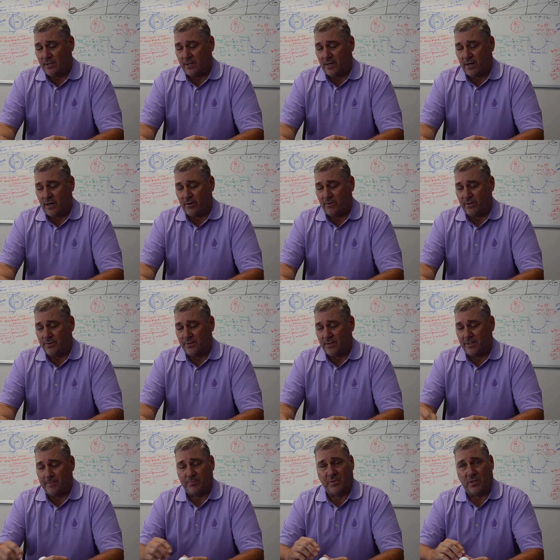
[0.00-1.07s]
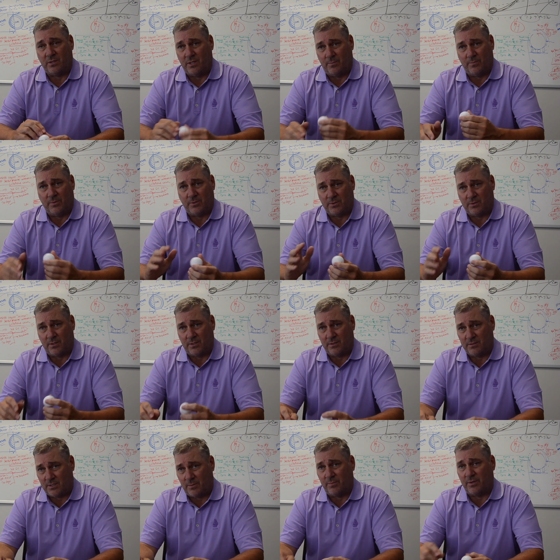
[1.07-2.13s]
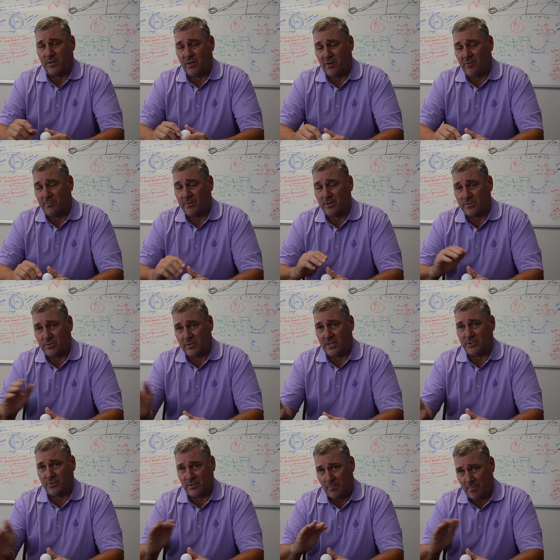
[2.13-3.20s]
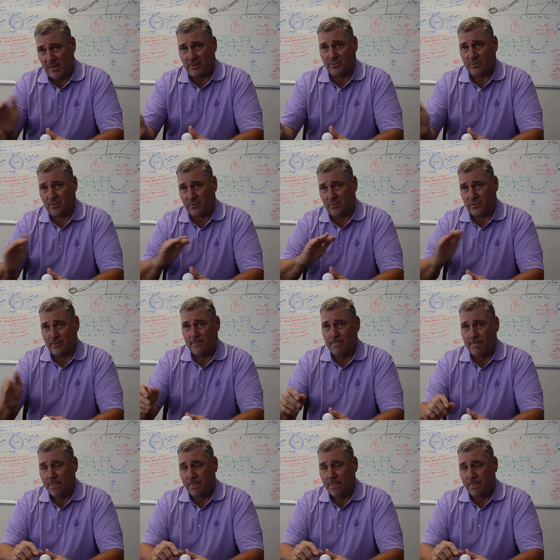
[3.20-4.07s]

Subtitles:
car, and the dimples on some of the golf balls will actually melt or